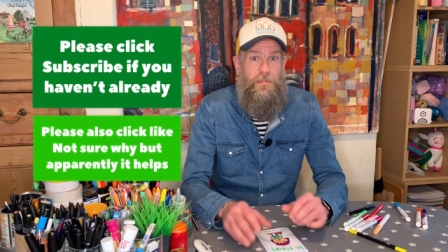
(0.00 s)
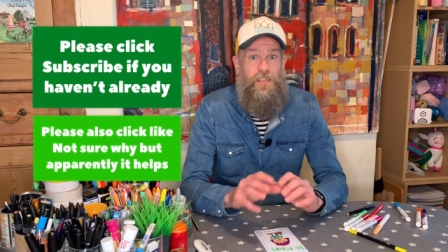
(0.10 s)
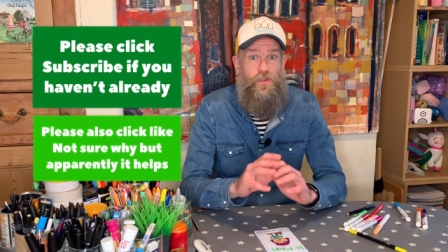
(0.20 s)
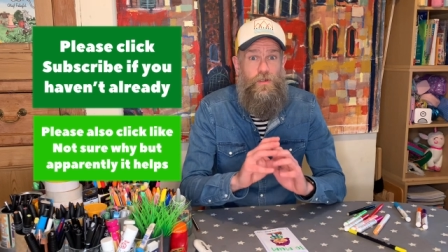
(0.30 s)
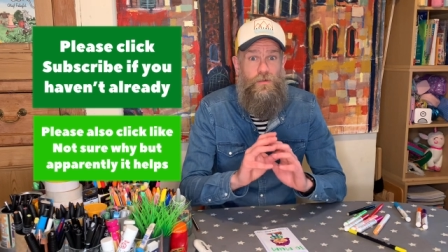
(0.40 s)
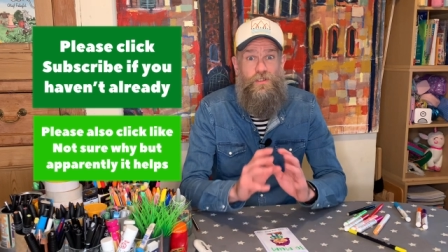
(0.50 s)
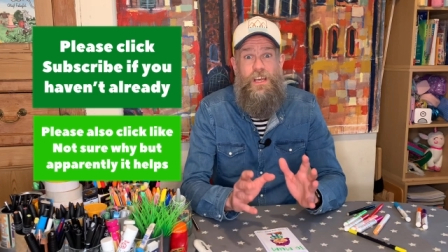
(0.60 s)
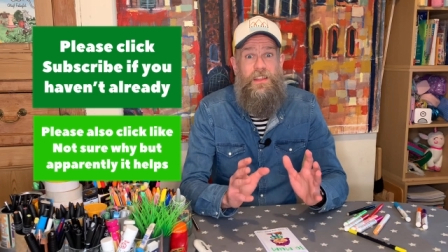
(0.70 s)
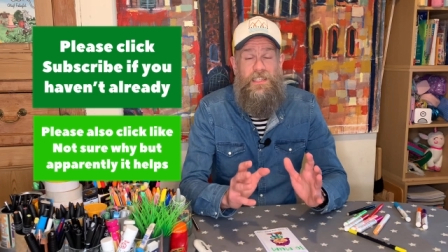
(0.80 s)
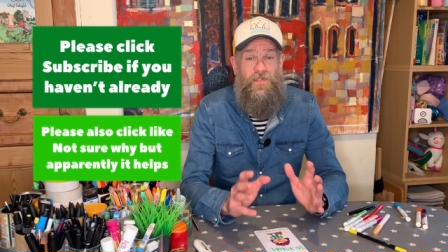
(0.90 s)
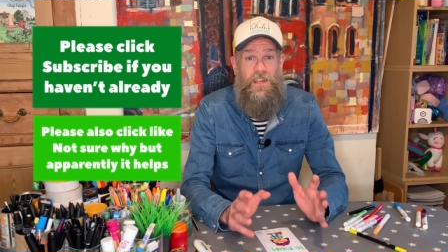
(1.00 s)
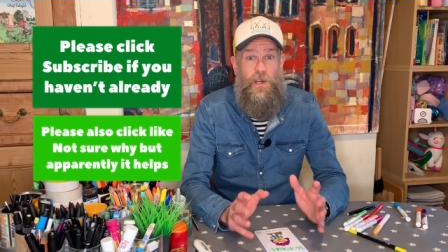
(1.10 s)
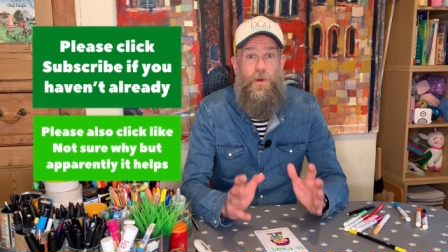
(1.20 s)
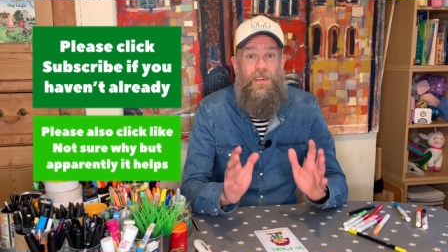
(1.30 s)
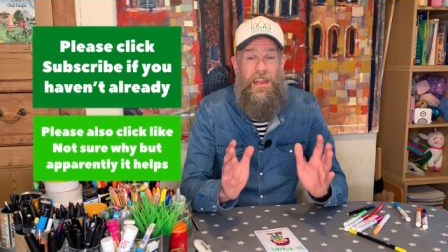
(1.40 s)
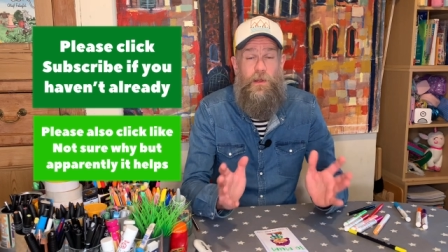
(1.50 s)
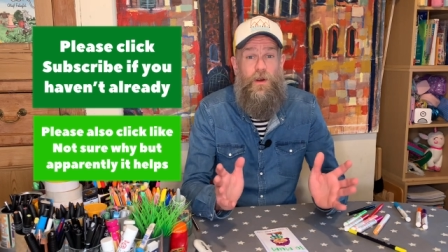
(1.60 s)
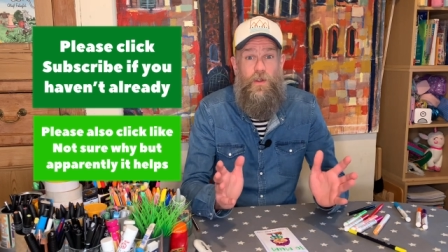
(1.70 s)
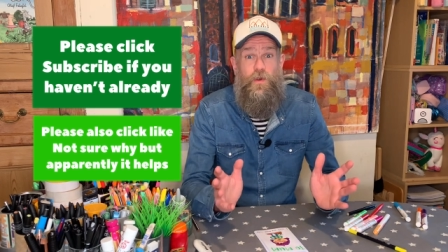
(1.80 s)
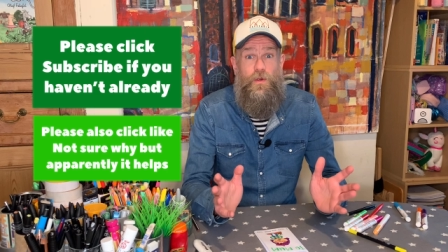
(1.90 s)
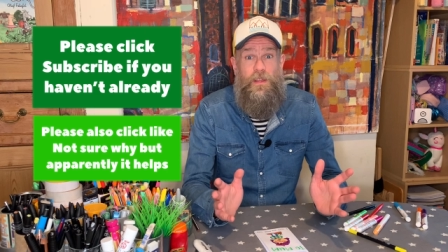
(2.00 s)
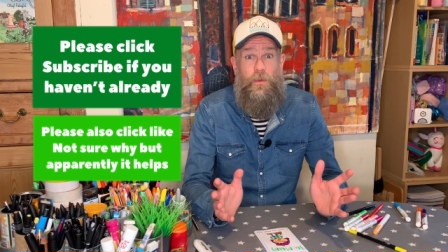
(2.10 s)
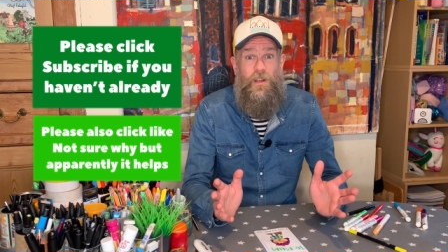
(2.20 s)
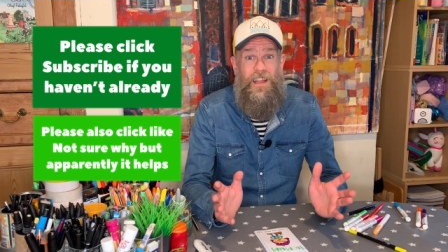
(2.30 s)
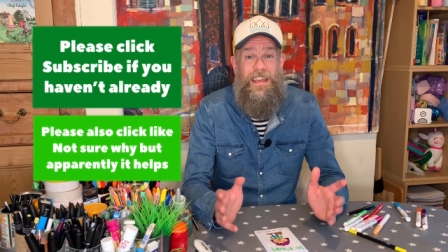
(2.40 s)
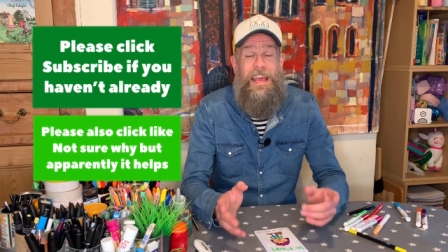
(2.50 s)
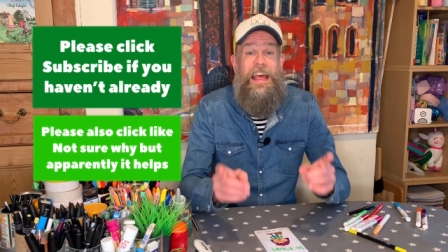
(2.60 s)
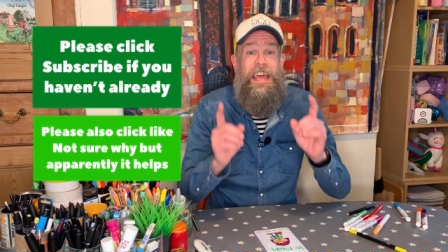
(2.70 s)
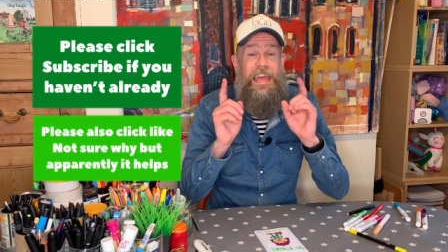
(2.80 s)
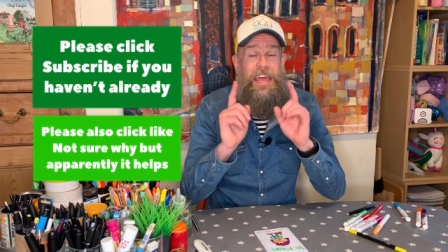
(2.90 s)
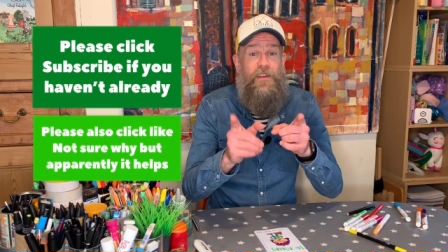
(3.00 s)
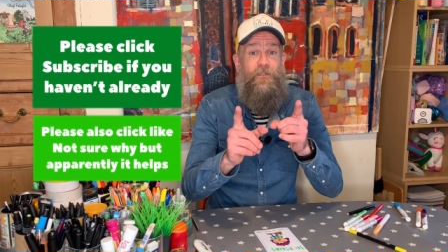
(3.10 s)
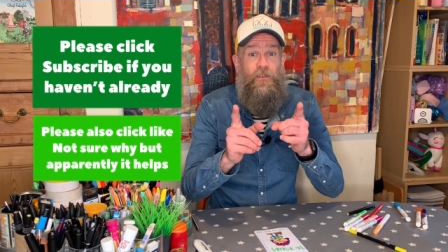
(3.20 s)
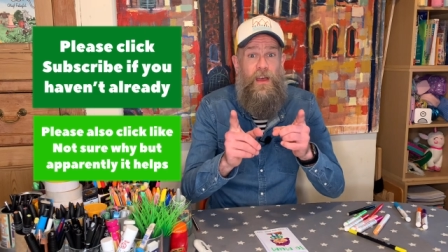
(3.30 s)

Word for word: Make sure you share this video with anyone who you think would like it. If